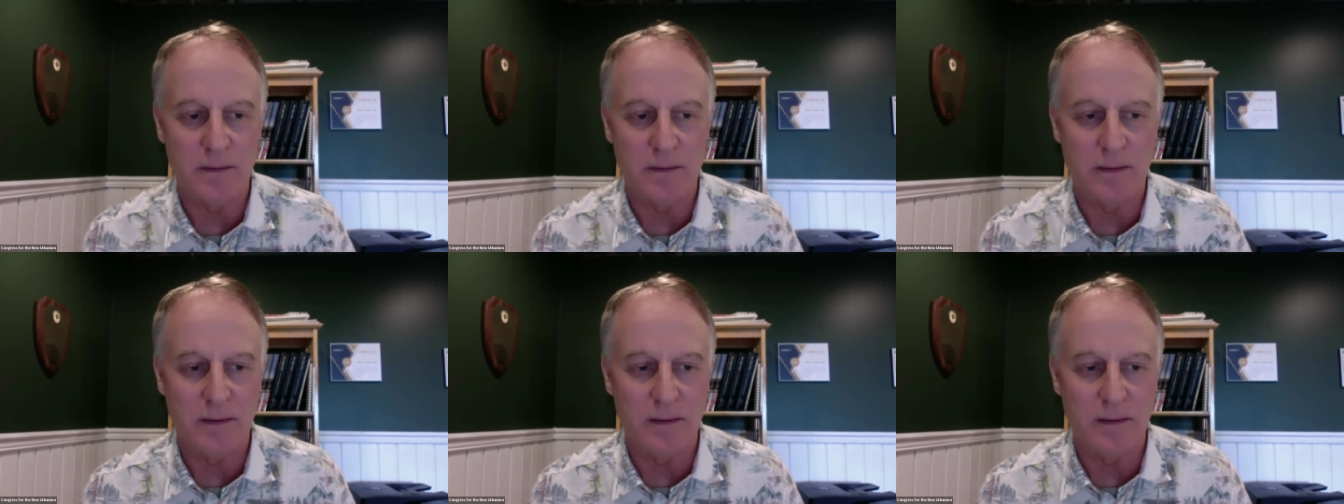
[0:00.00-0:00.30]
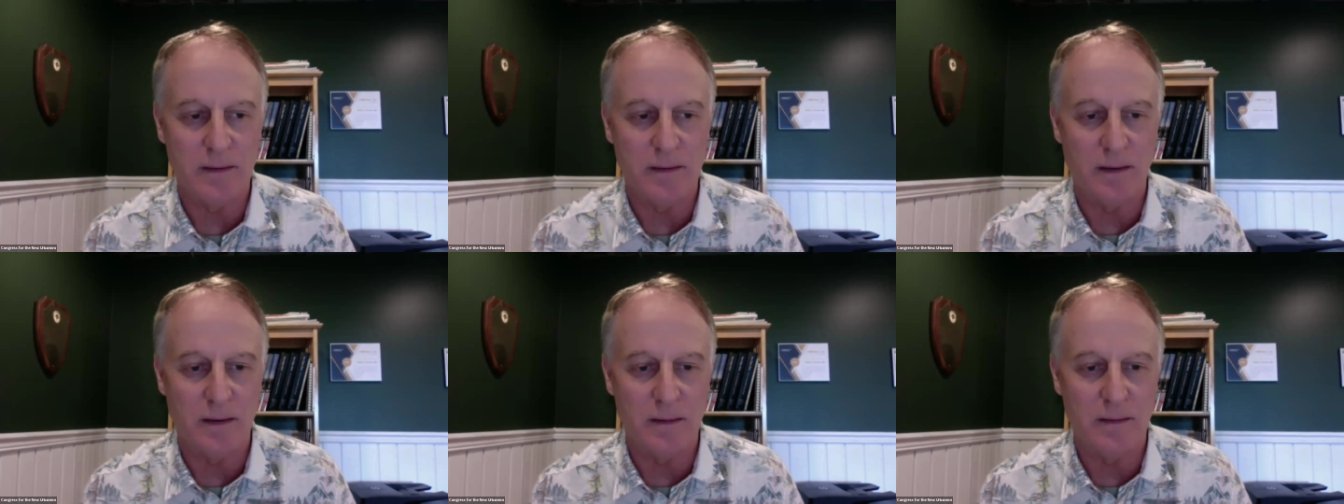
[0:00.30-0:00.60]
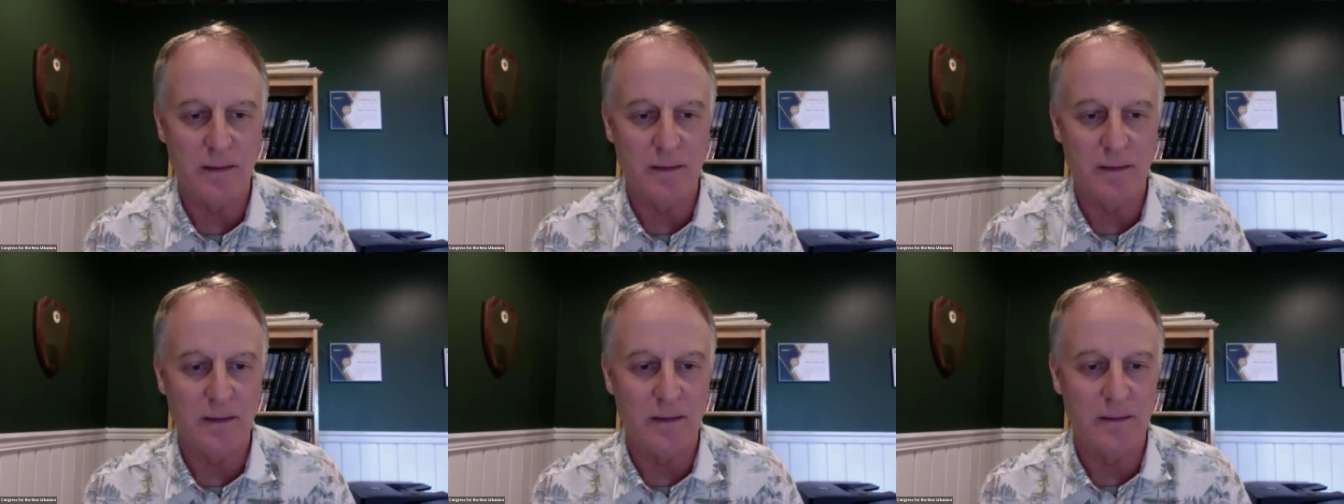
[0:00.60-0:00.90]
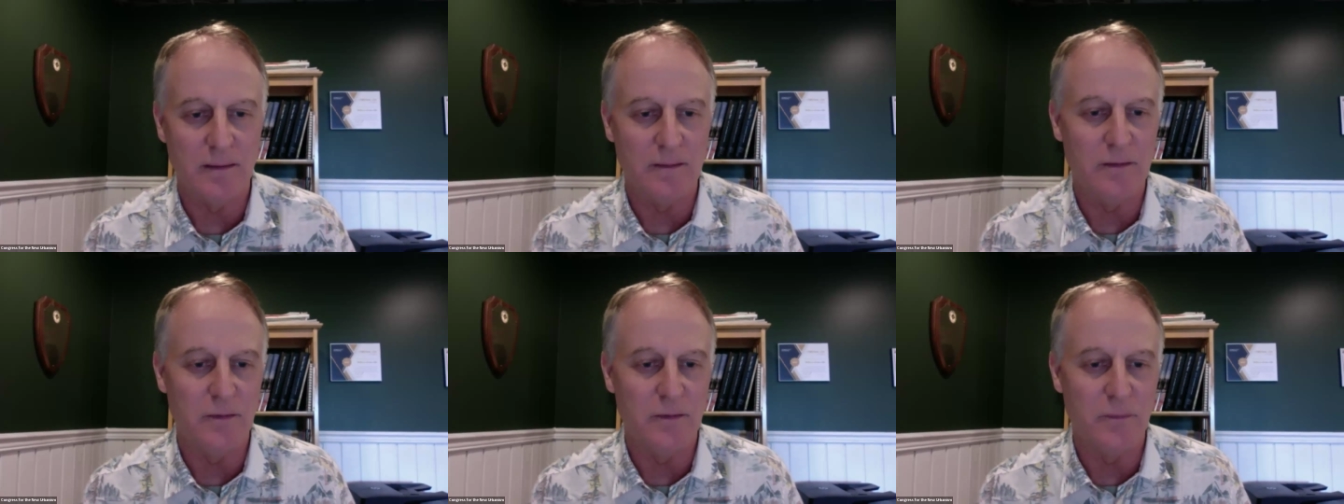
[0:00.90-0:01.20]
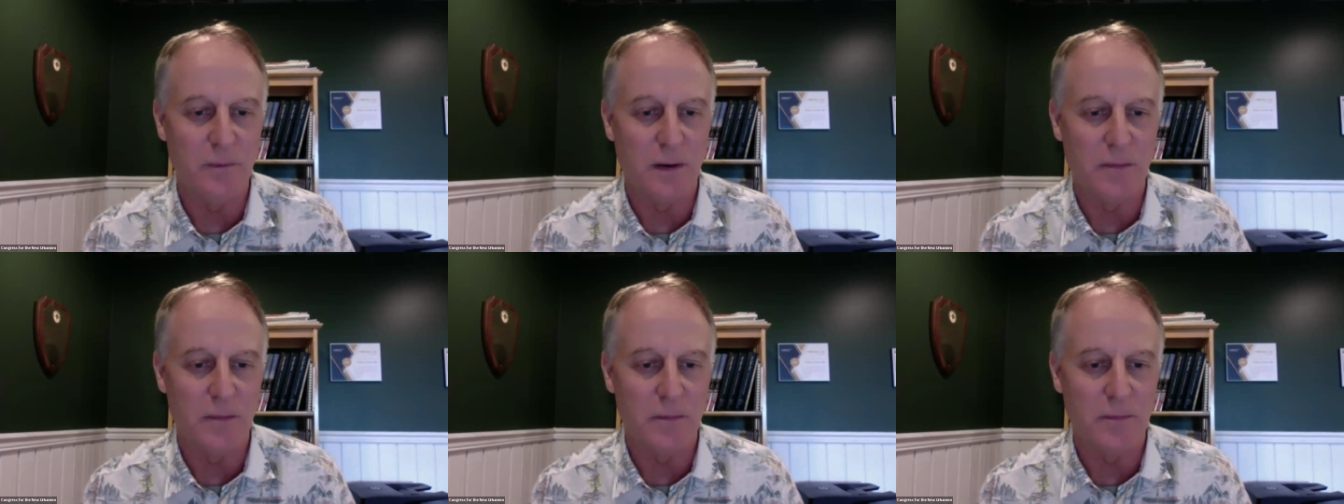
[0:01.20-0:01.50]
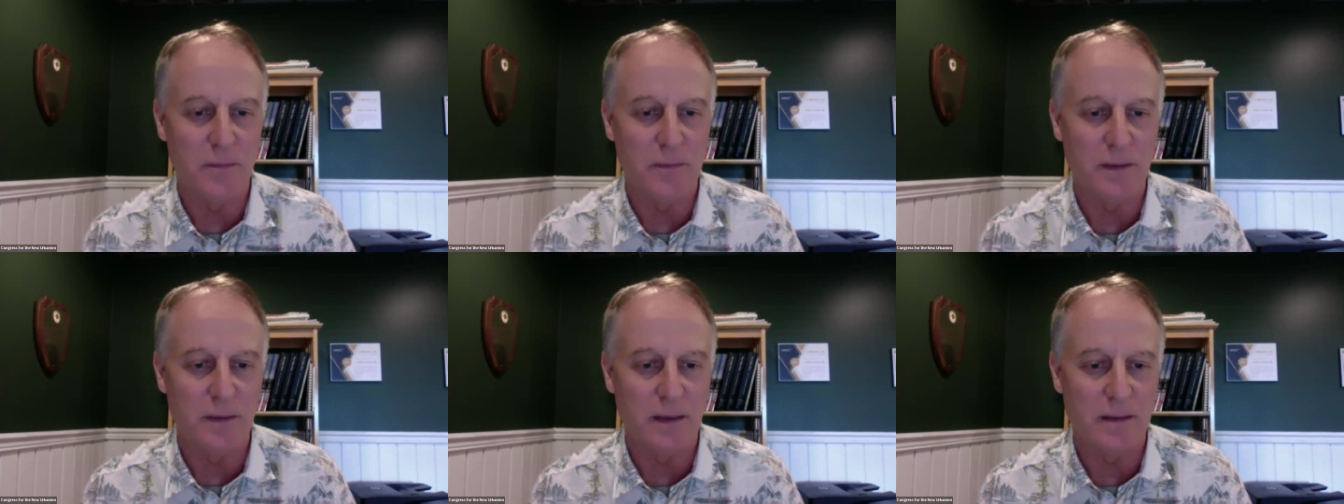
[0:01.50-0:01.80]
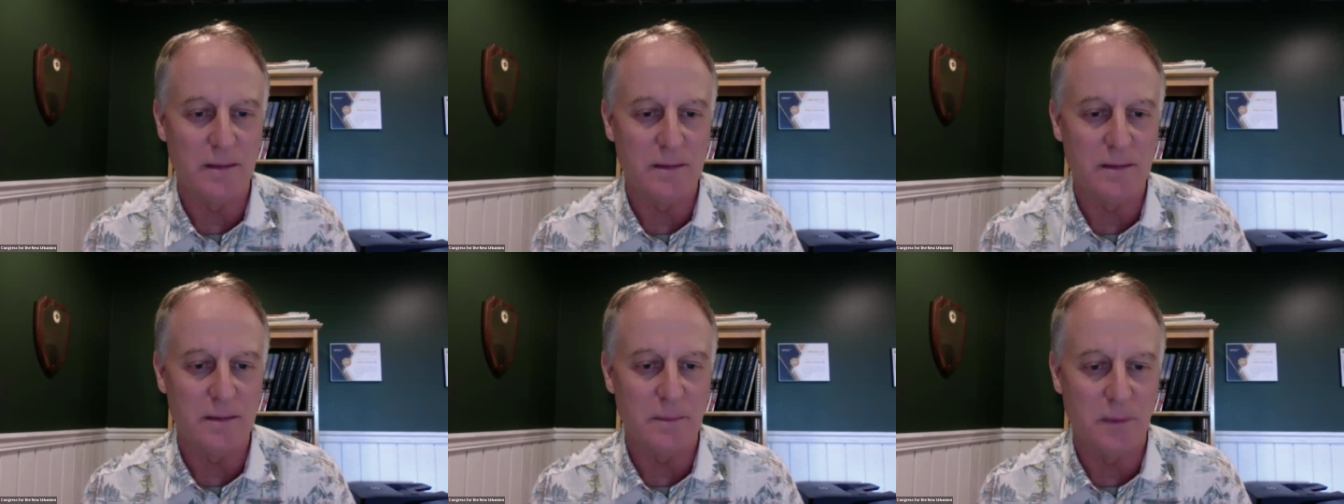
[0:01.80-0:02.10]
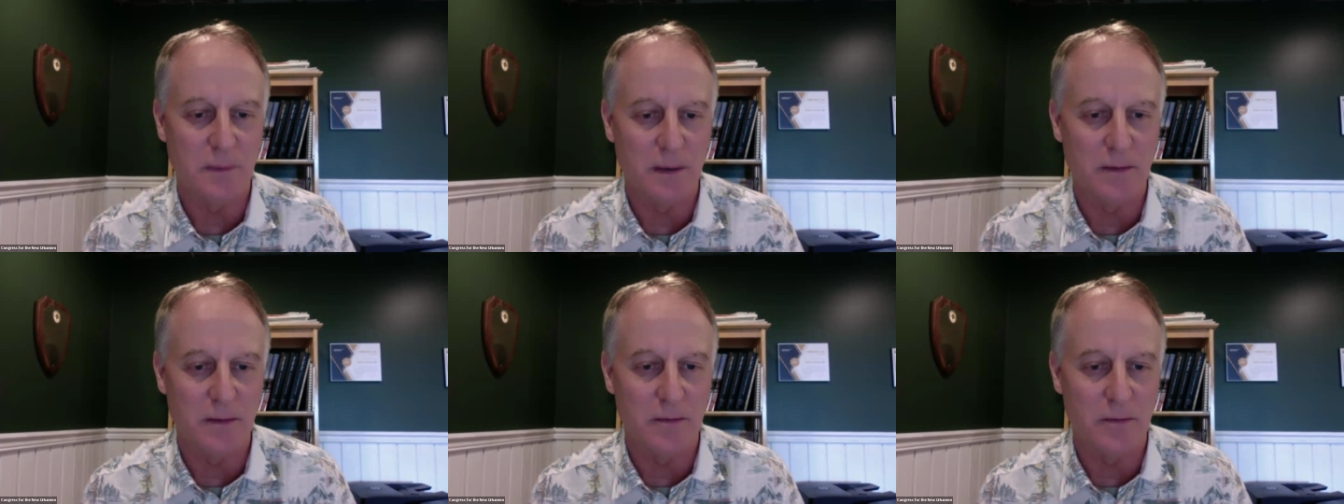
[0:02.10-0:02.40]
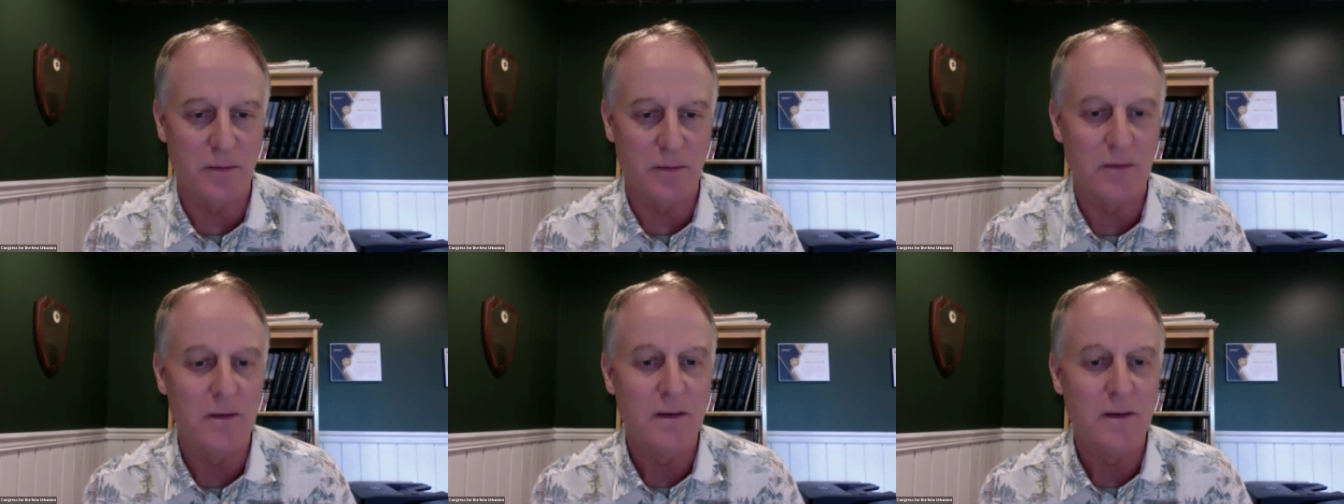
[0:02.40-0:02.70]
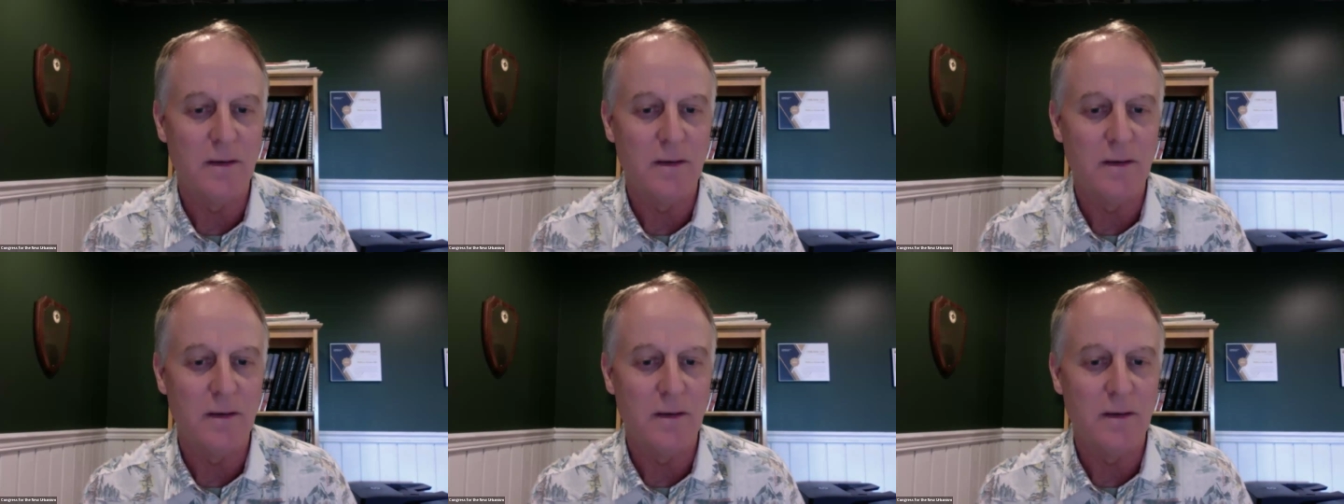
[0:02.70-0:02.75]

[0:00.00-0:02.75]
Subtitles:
and I think that you've probably gotten some other,